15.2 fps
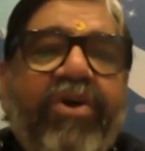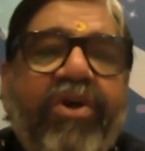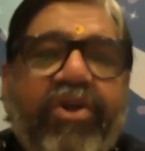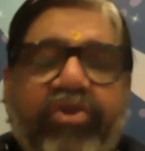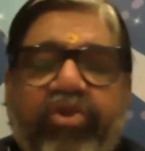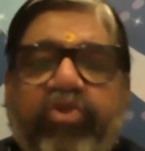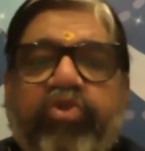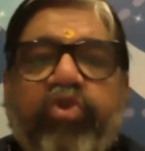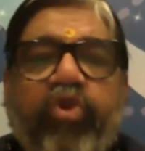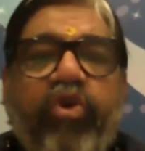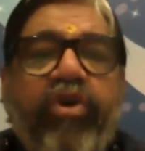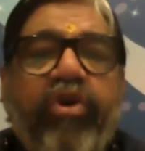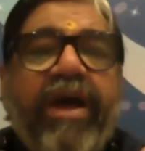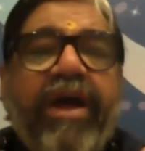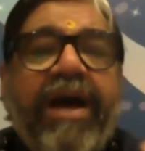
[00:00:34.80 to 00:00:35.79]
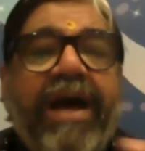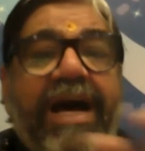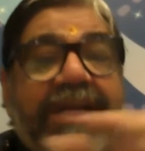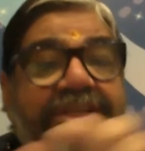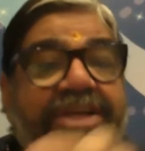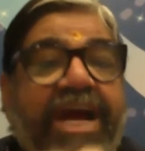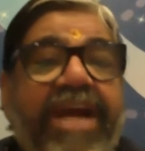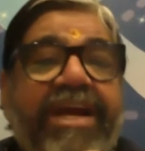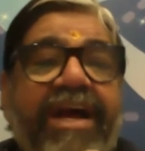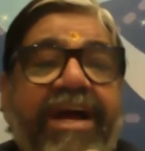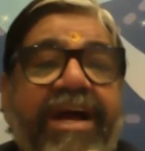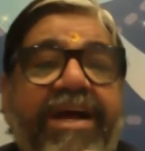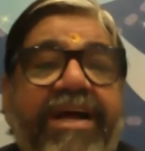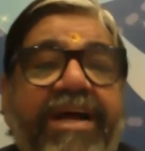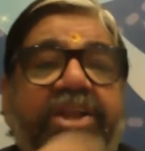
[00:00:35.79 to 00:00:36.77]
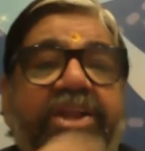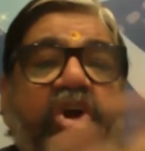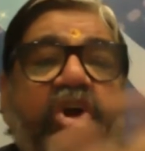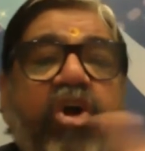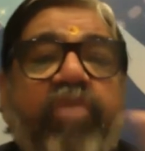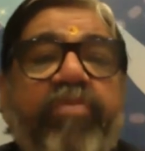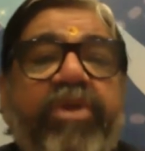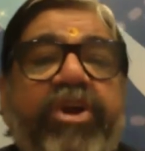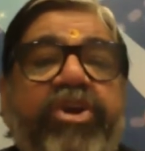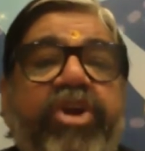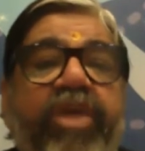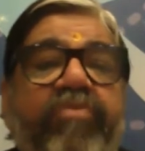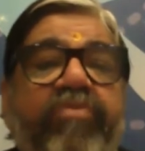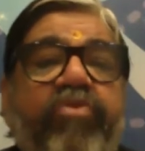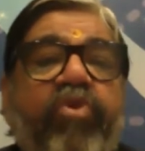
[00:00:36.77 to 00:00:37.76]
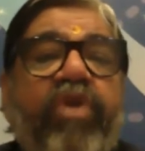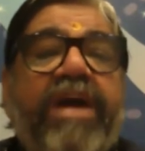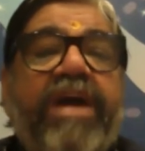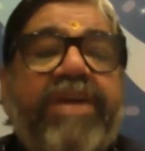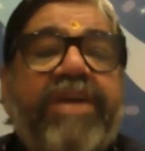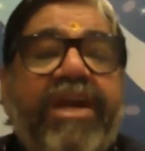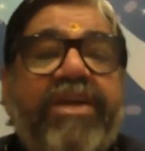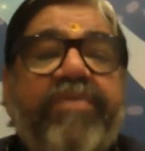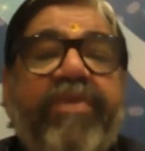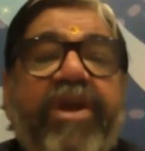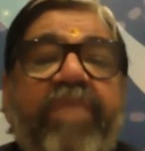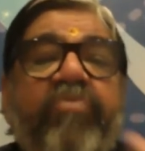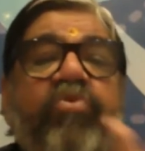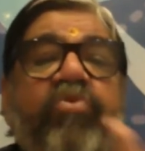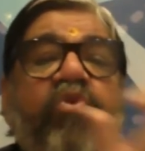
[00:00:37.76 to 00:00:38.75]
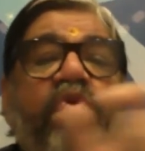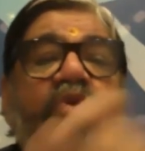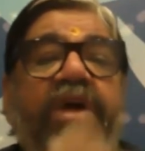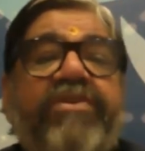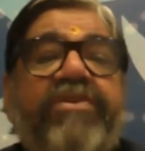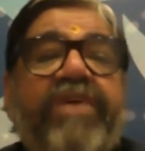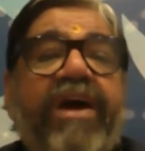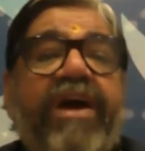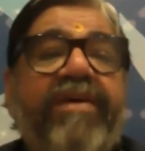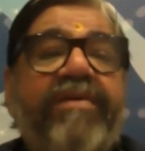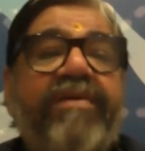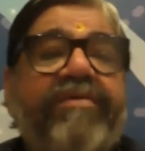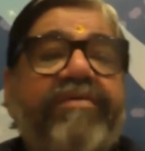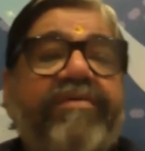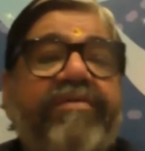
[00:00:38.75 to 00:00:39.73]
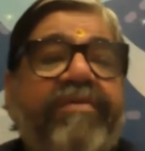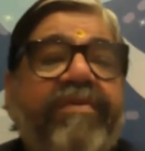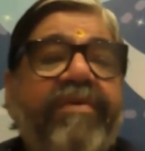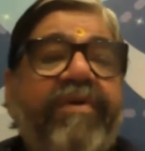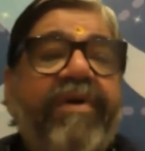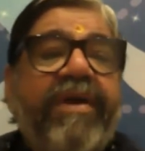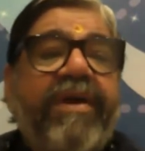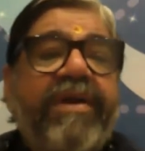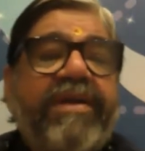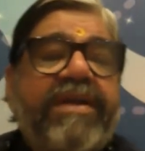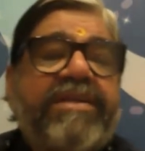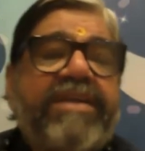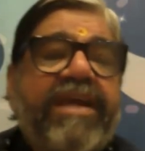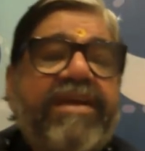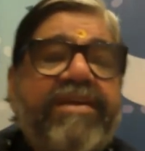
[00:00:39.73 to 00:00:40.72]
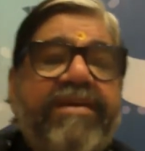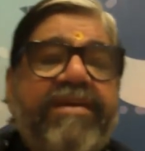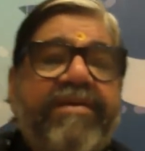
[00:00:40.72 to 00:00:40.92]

So Dronacharya, the combination of Dronacharya has become Dronacharya. Yes, Jayaji.